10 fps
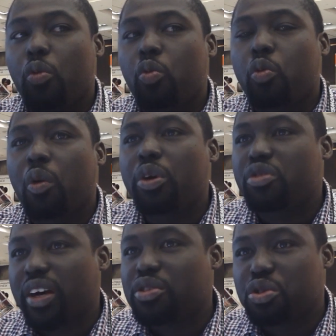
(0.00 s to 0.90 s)
What we
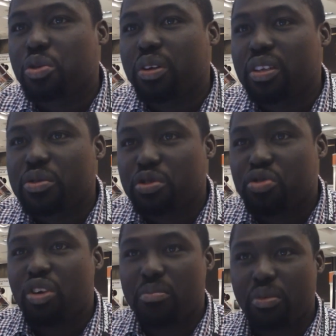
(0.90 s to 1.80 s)
tried to do with this was to
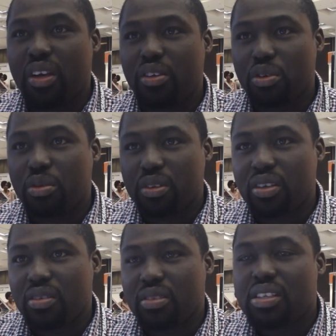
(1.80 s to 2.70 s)
try and bring
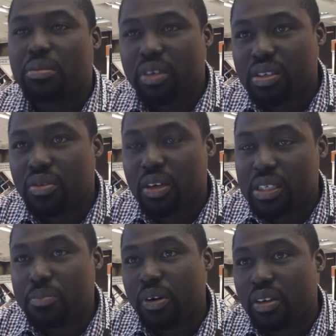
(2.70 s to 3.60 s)
the cinema
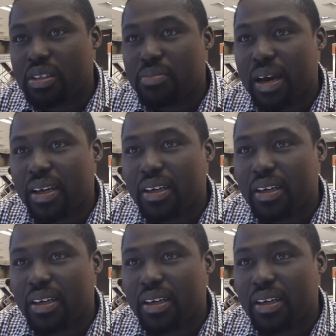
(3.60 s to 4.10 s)
experience back,